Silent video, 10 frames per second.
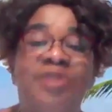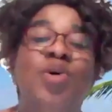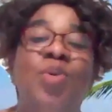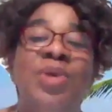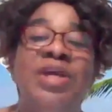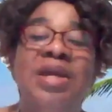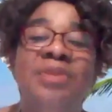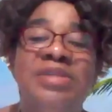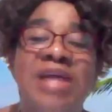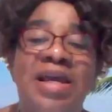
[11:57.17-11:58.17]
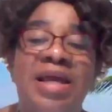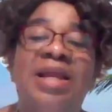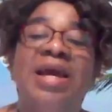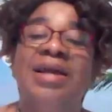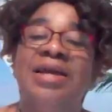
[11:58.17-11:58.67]
so we keep
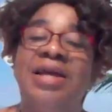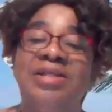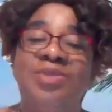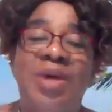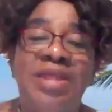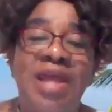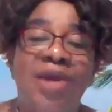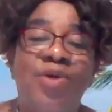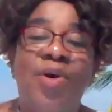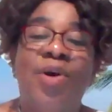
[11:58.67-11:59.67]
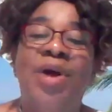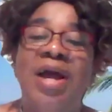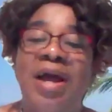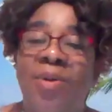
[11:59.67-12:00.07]
saying, yes, when they grow,